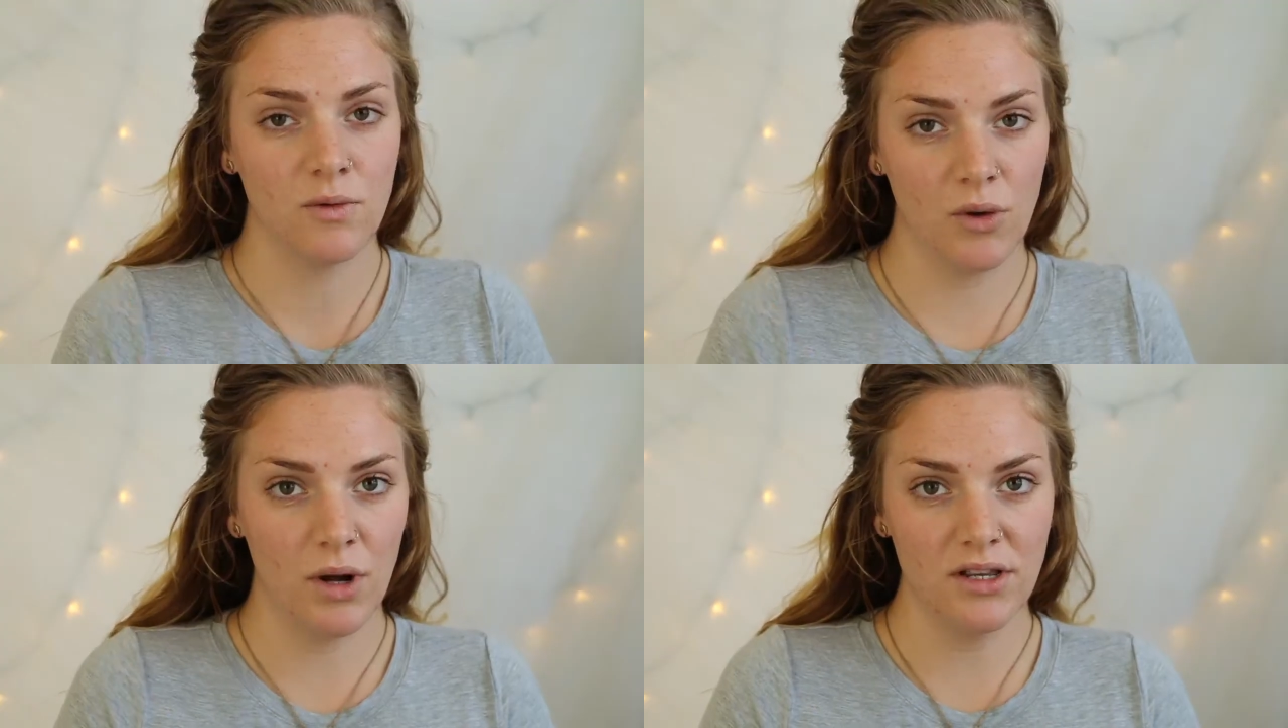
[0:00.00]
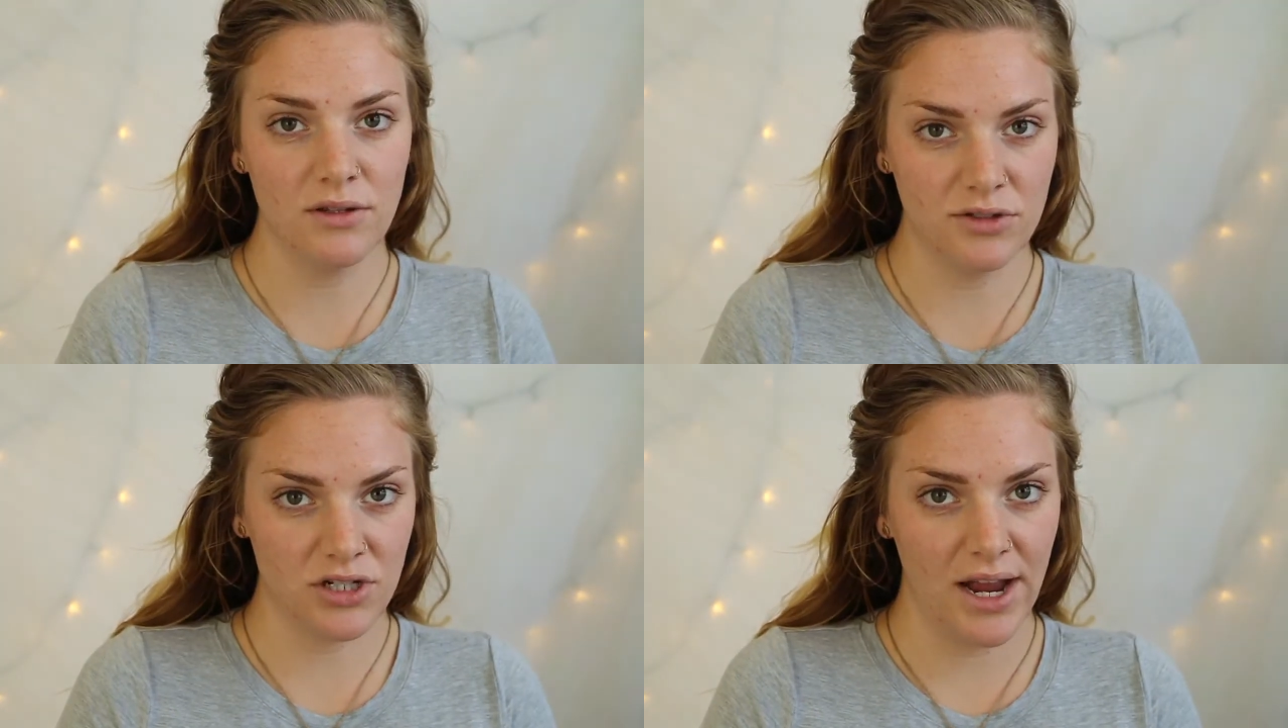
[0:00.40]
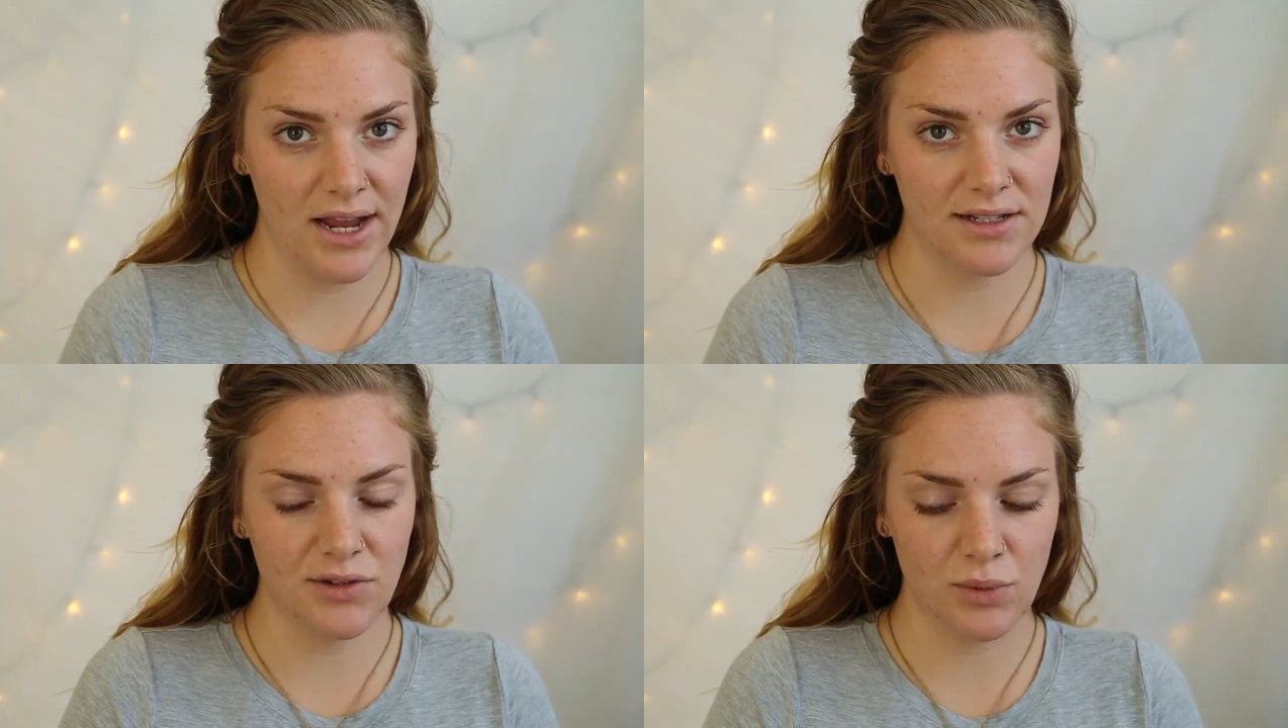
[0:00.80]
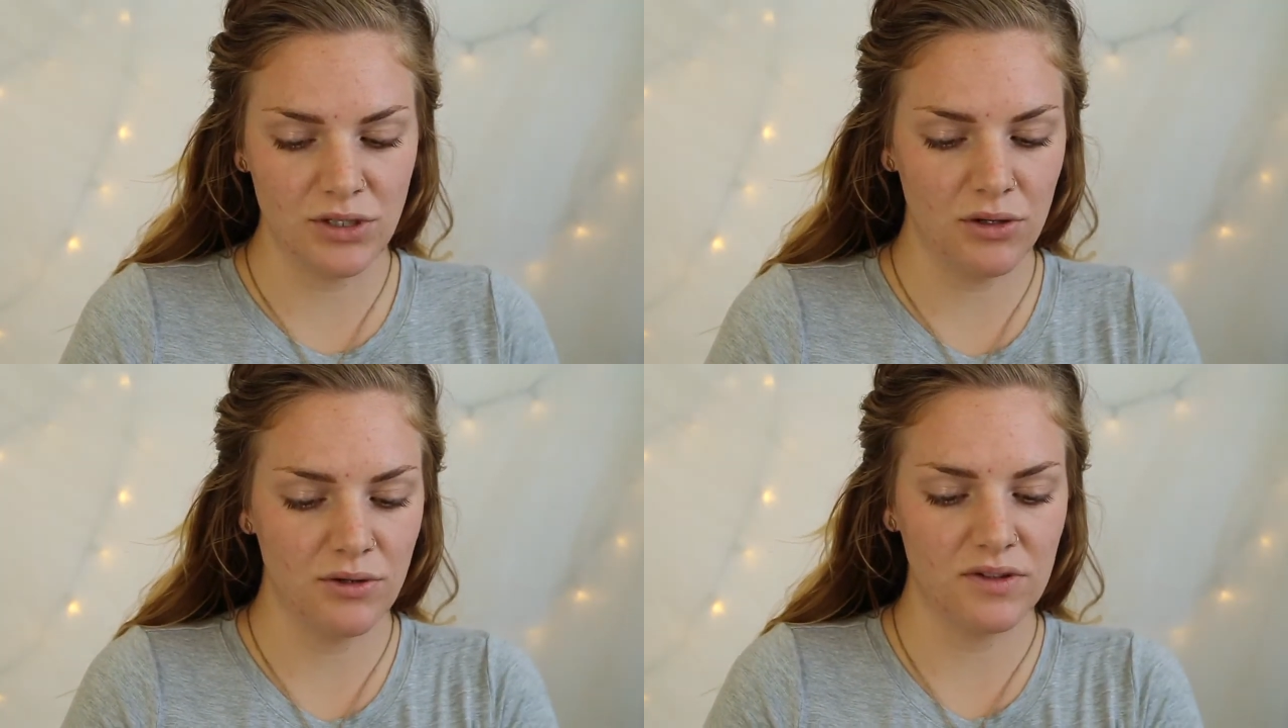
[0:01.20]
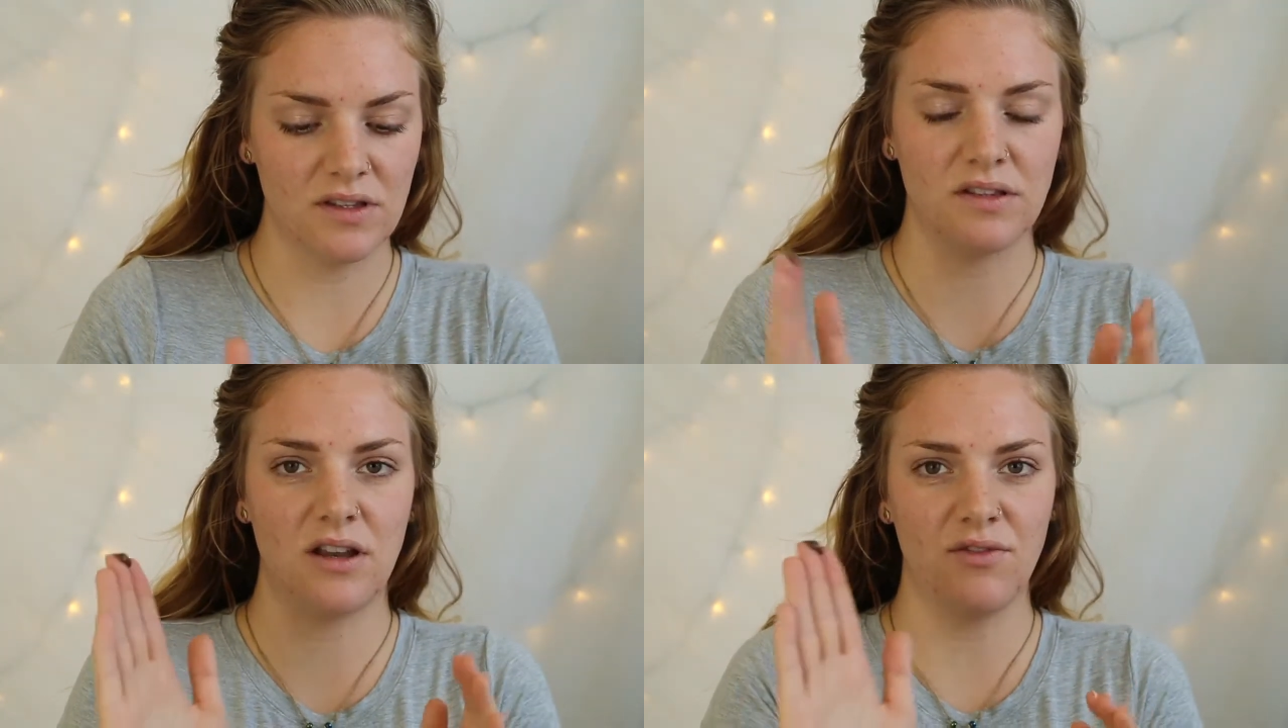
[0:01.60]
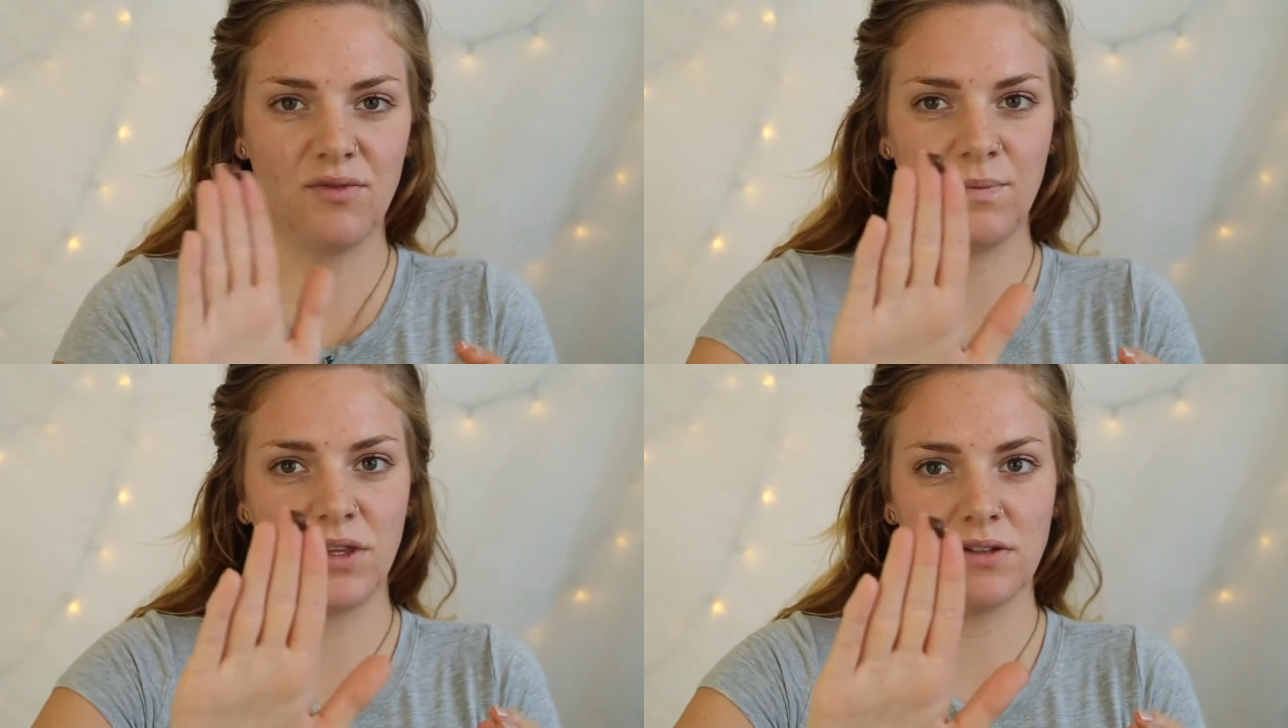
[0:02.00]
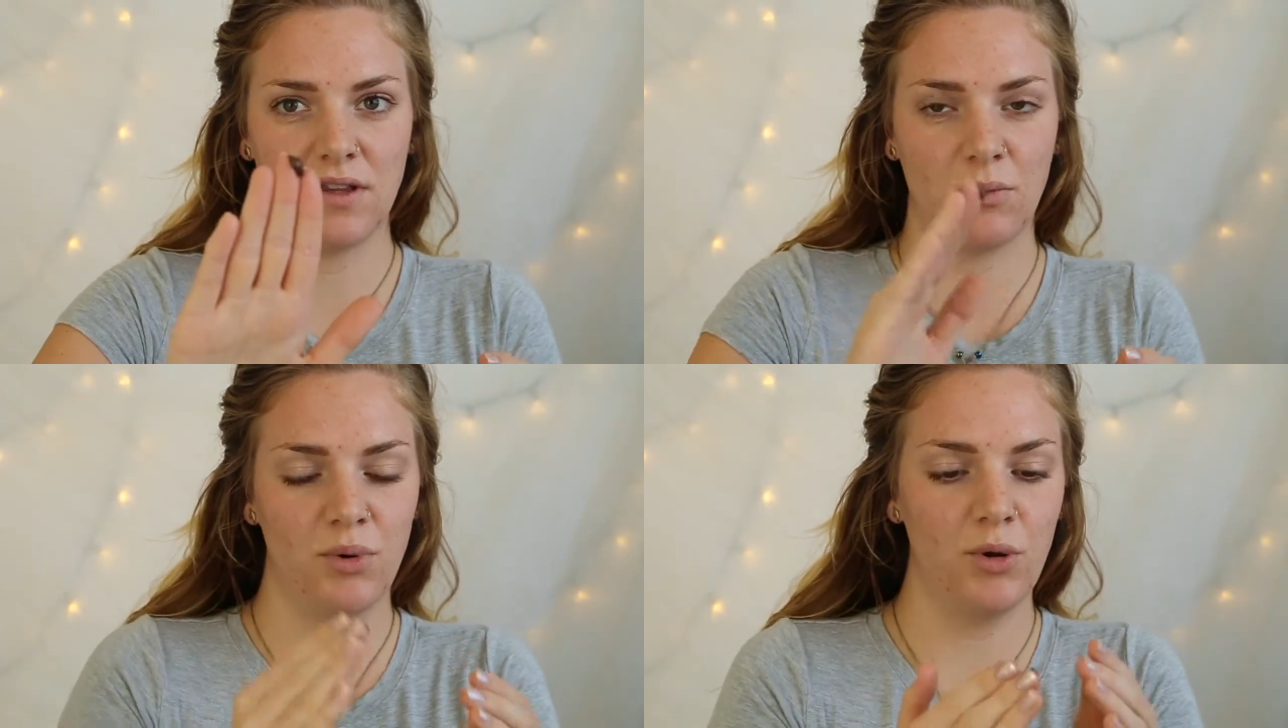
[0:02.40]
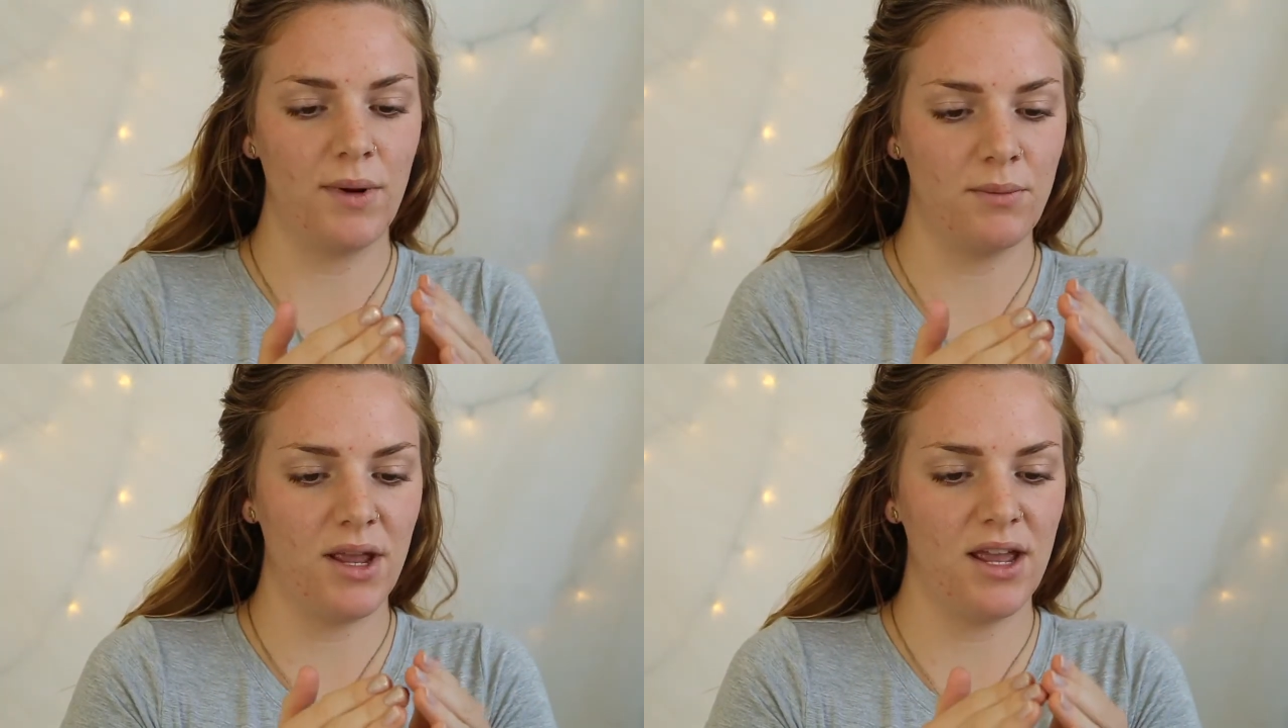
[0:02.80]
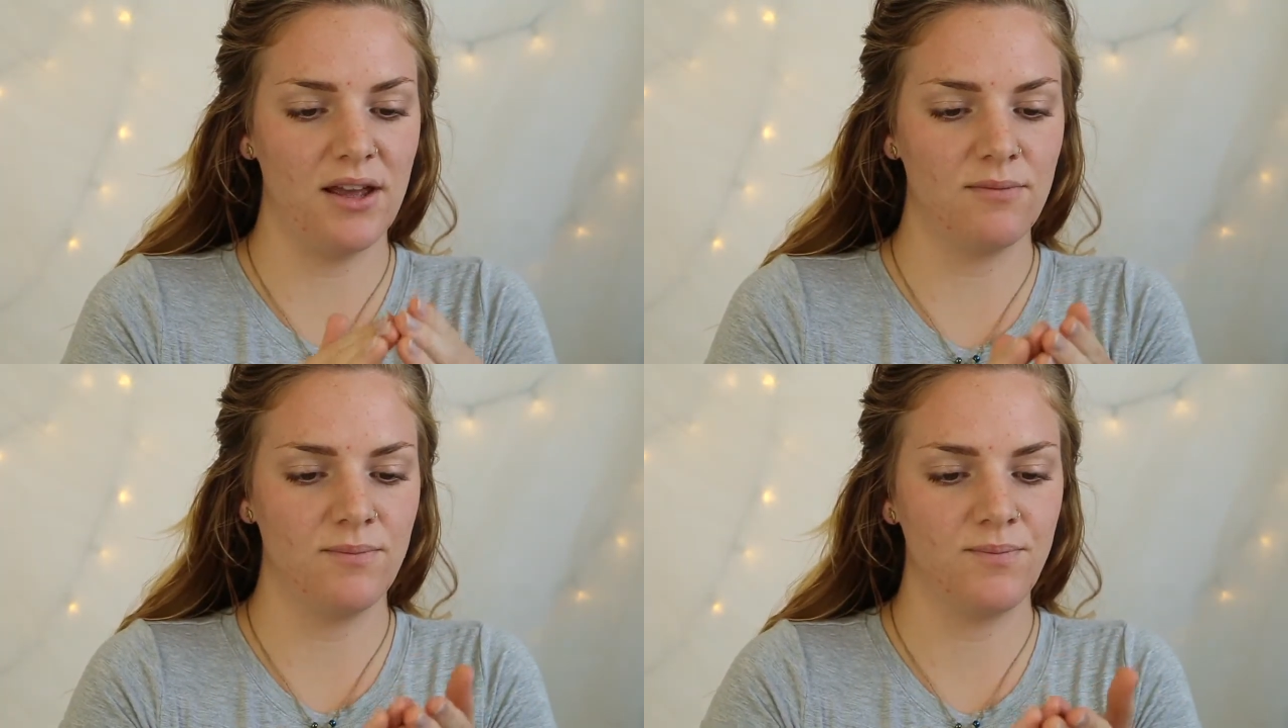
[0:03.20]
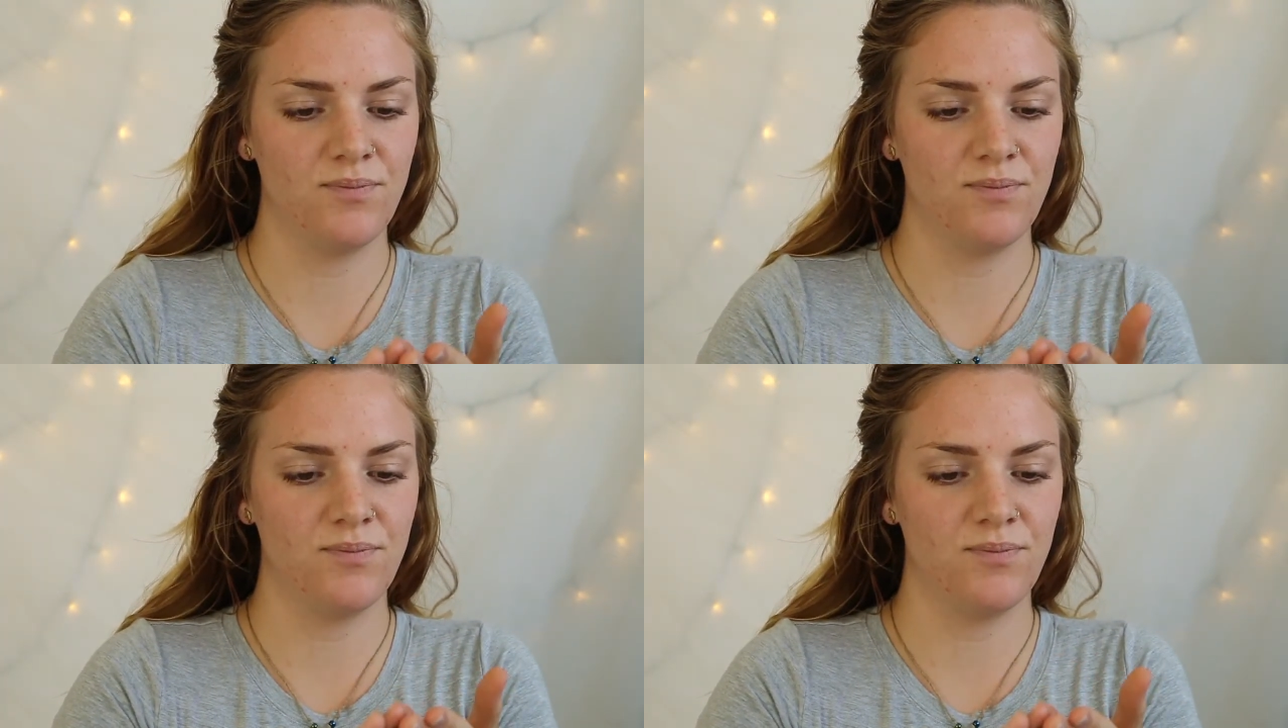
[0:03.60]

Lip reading: You wanna use your hands when you use this stuff. It looks like poop on my hand.